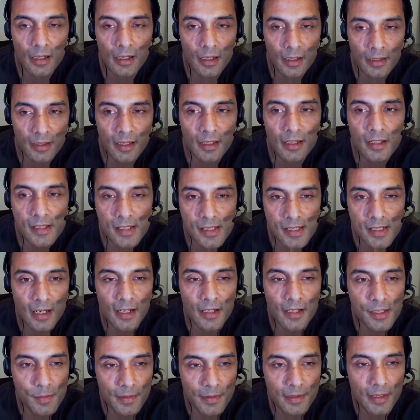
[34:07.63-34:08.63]
I think it
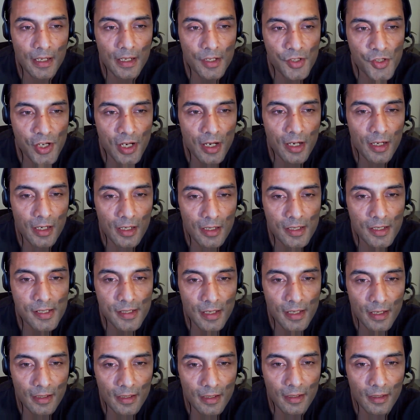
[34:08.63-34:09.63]
starts with that shared
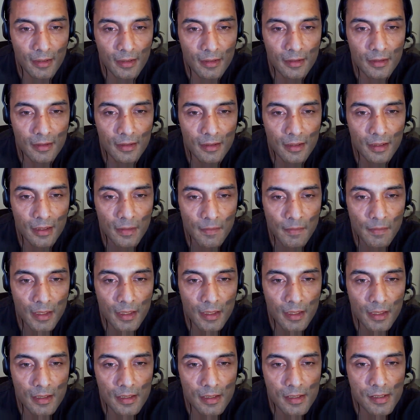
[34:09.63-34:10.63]
understanding,
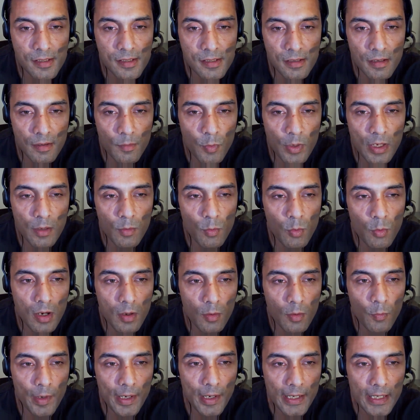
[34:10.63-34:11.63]
because we
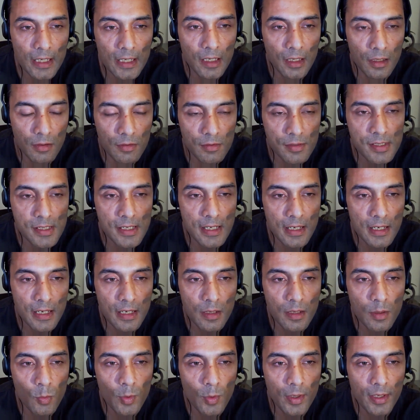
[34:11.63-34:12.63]
work very
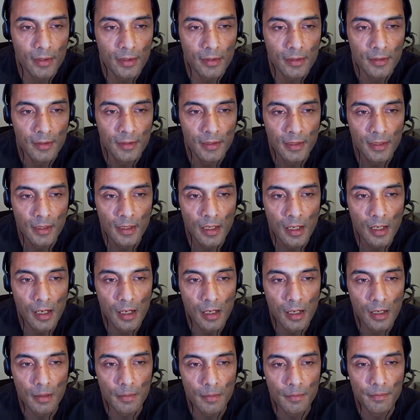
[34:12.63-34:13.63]
closely with
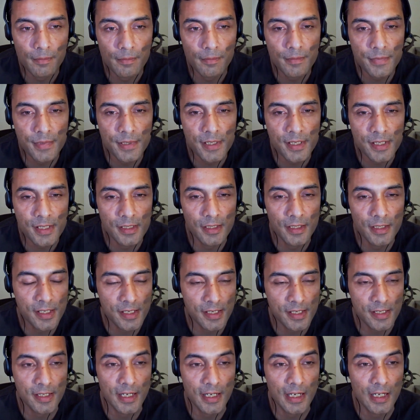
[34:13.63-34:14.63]
just the
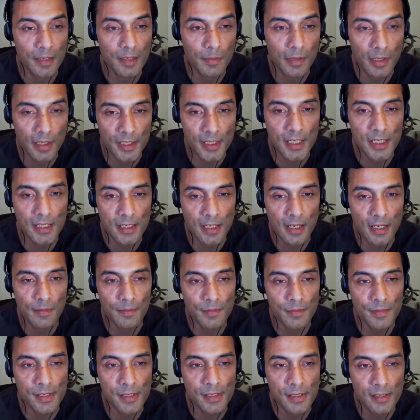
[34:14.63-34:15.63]
sustainability
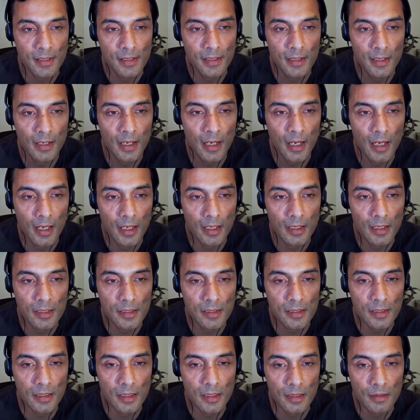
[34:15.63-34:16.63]
teams,
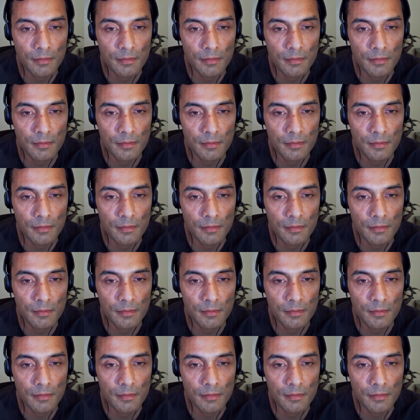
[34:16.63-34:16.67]
and